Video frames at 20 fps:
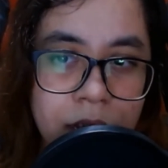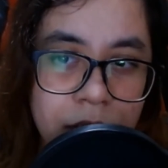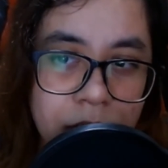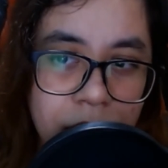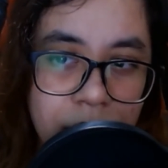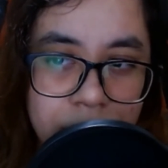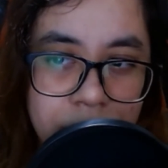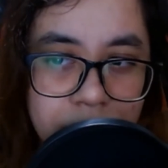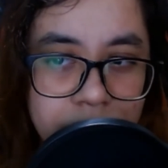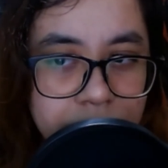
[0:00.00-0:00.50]

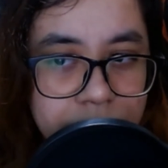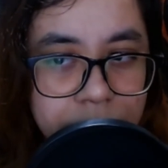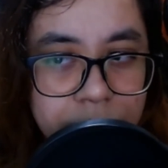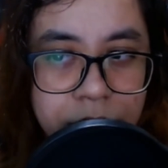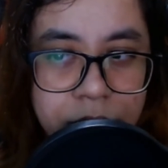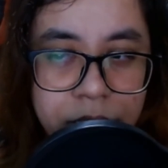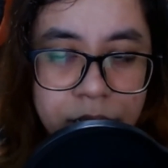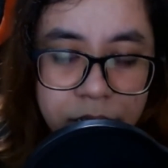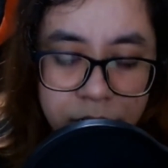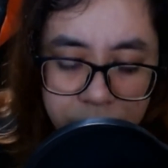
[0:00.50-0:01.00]
And
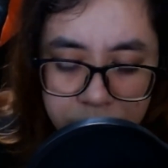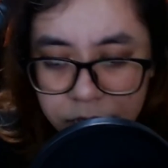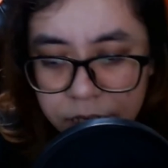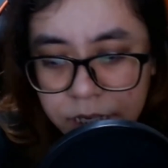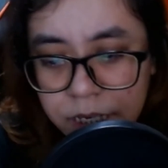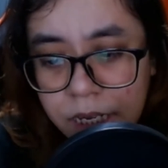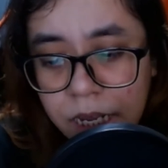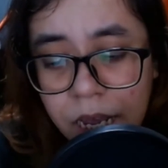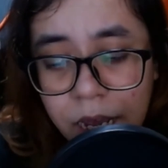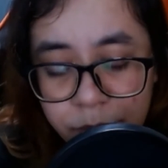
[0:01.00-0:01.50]
this
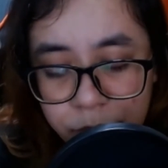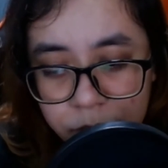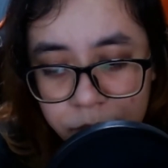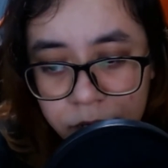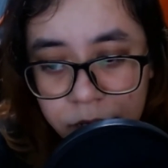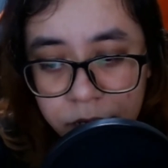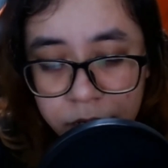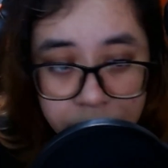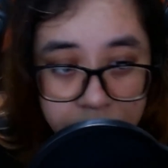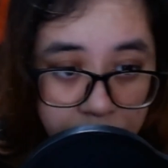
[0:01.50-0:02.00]
thing
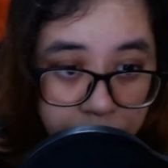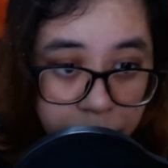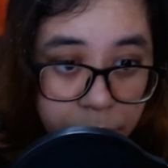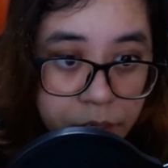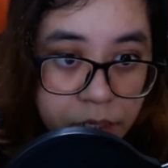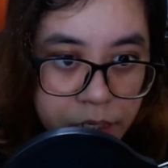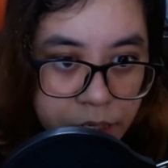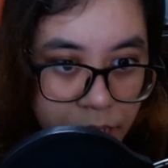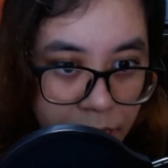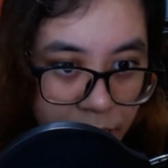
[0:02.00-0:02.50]
happened,
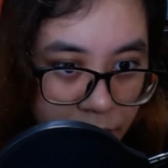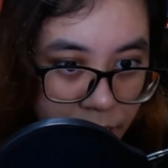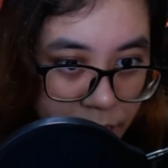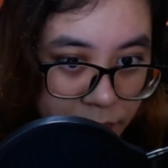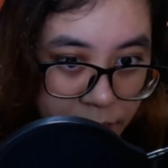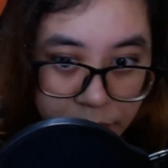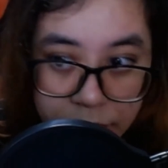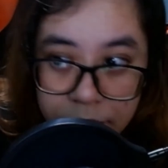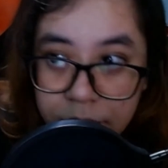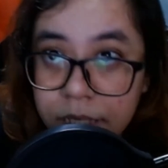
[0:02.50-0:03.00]
somebody
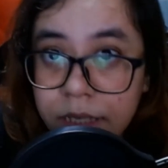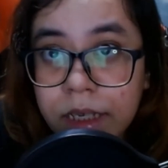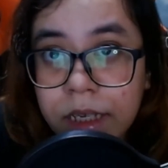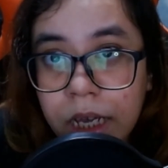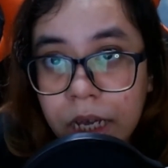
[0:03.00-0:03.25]
died, this thing